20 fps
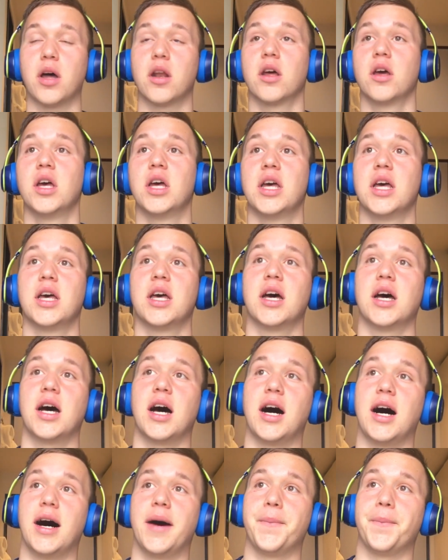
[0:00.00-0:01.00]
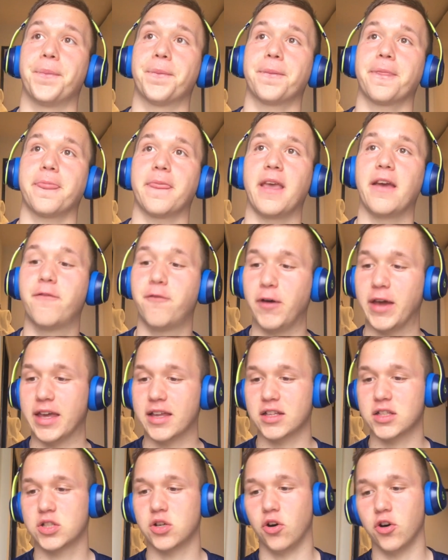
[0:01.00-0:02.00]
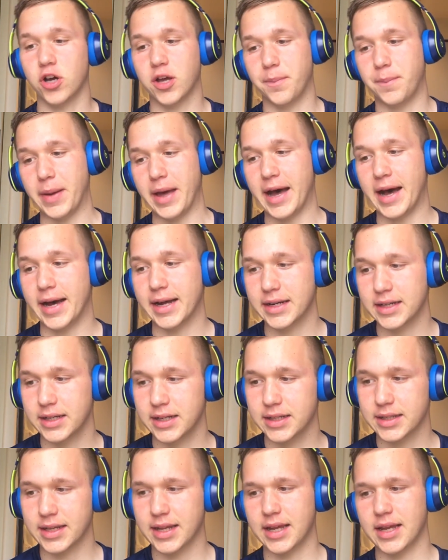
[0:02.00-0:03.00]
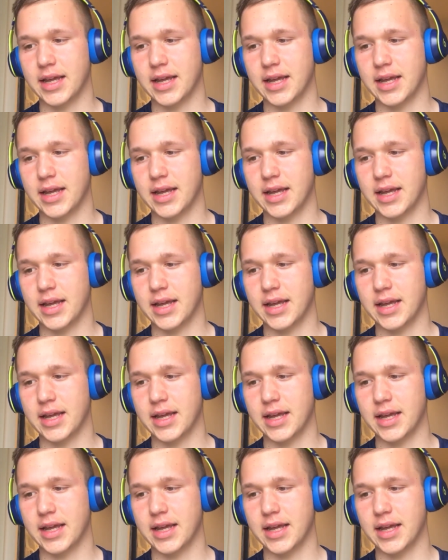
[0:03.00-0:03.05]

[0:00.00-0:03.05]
But if we can talk about,